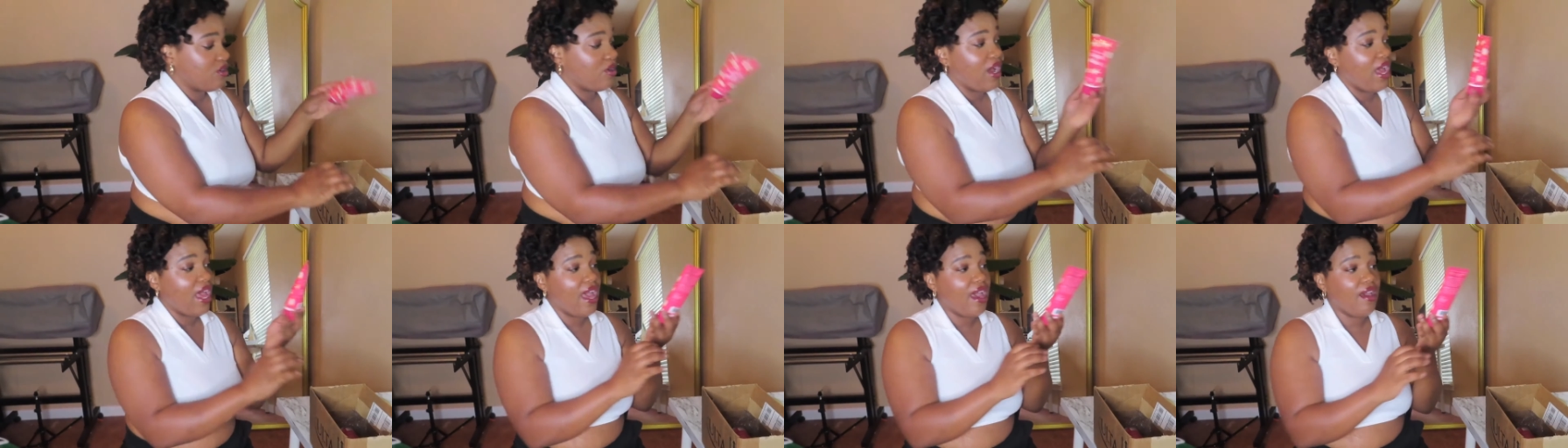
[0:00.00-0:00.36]

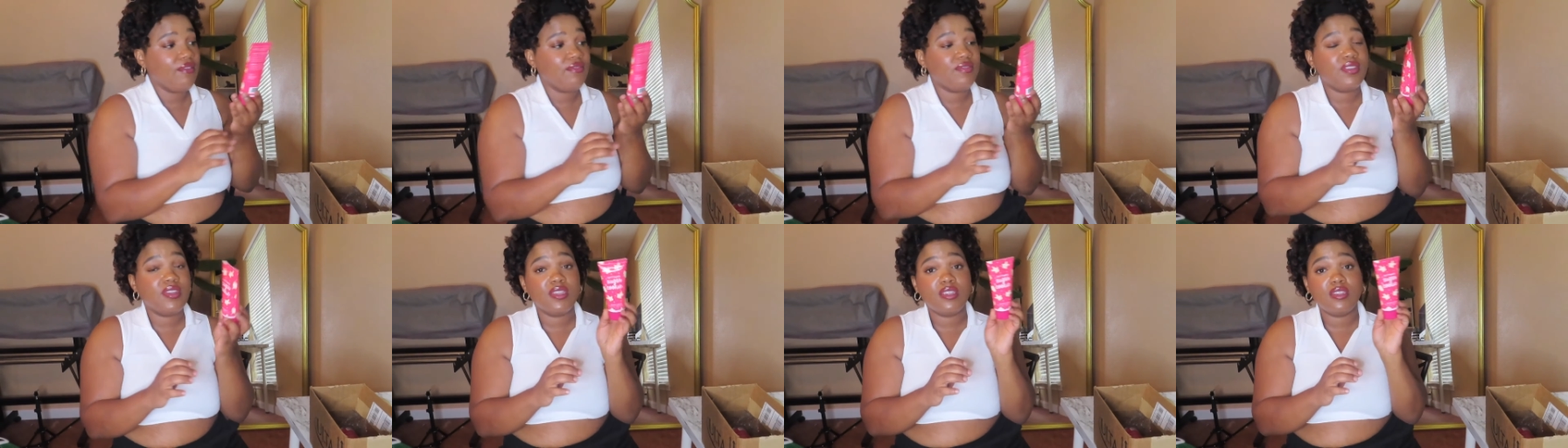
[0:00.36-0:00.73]
I
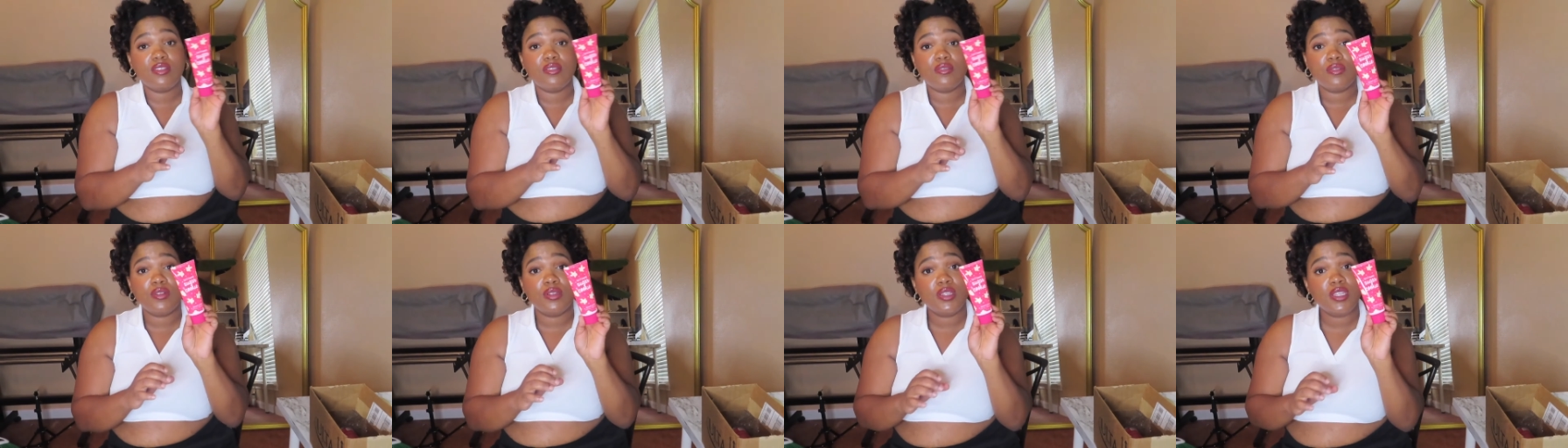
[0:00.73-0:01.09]
have
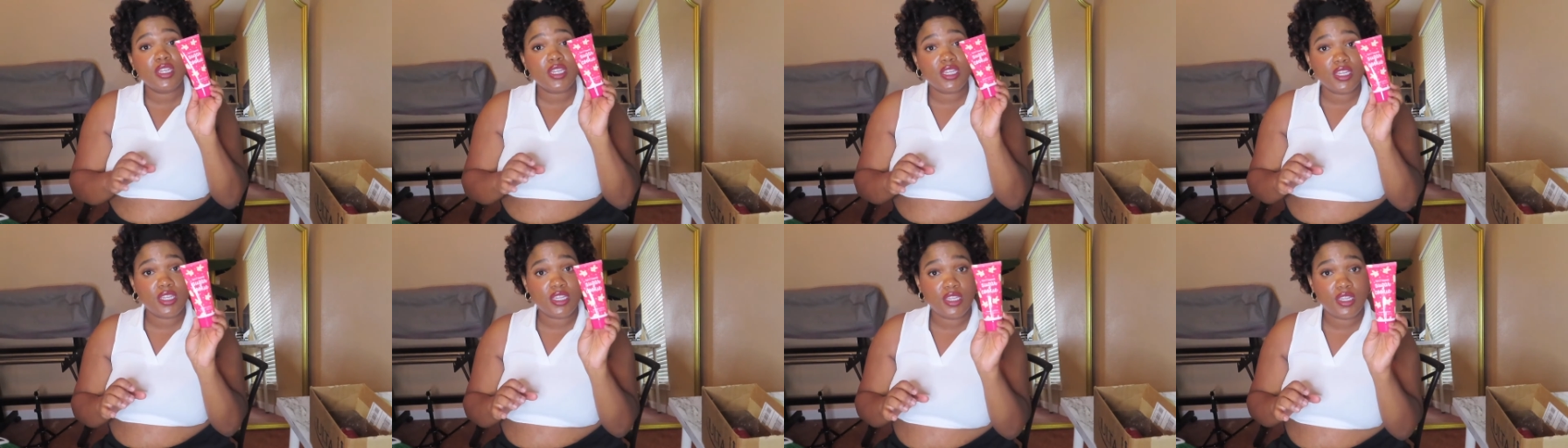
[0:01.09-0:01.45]
this
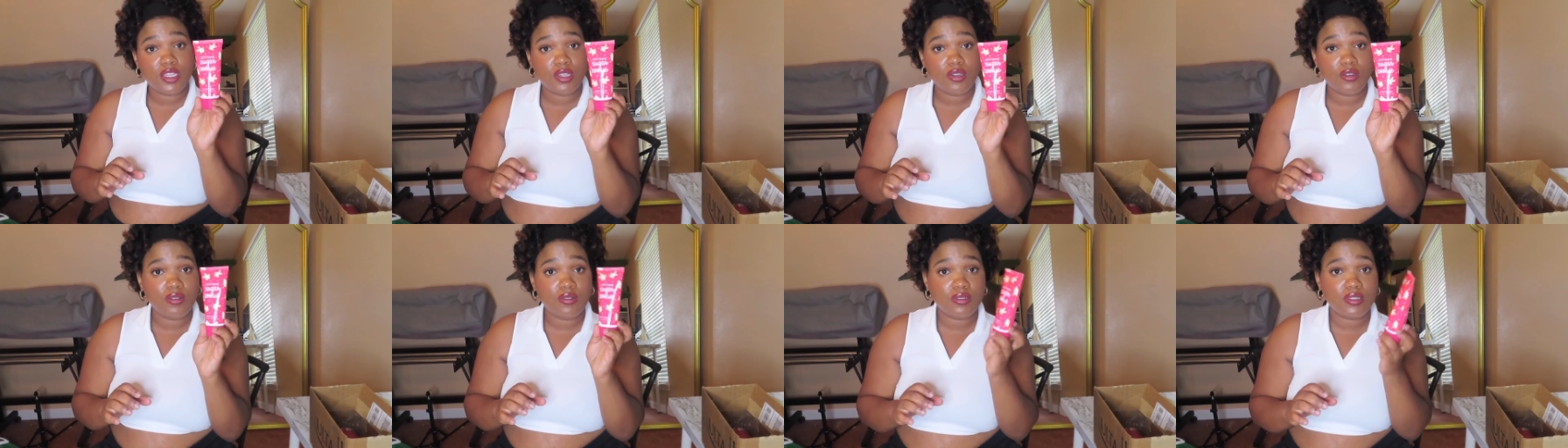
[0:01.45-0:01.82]
really
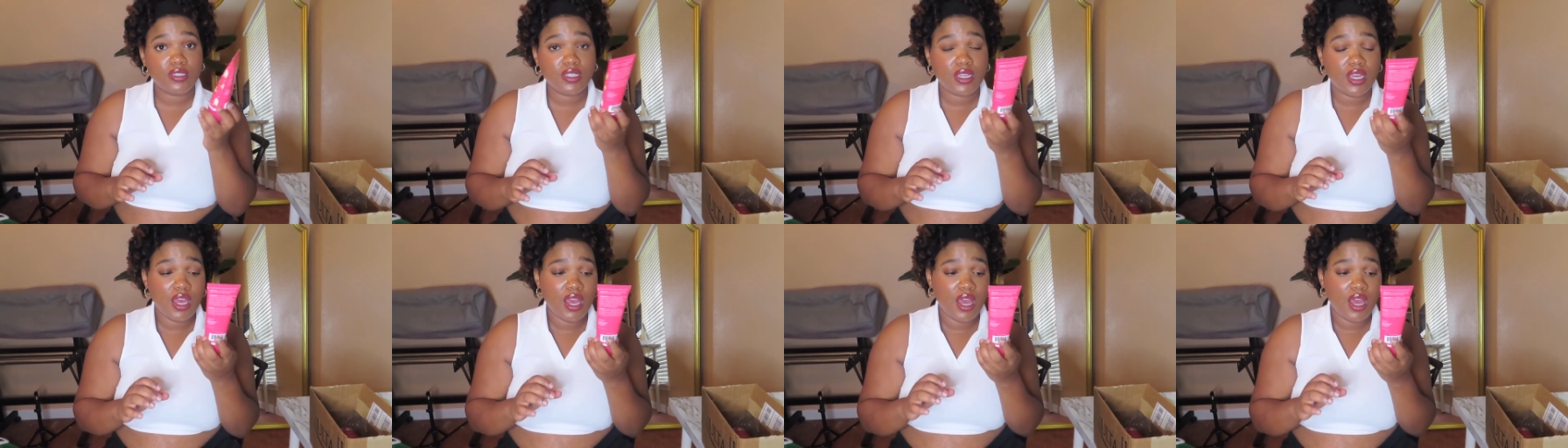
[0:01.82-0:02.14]
cute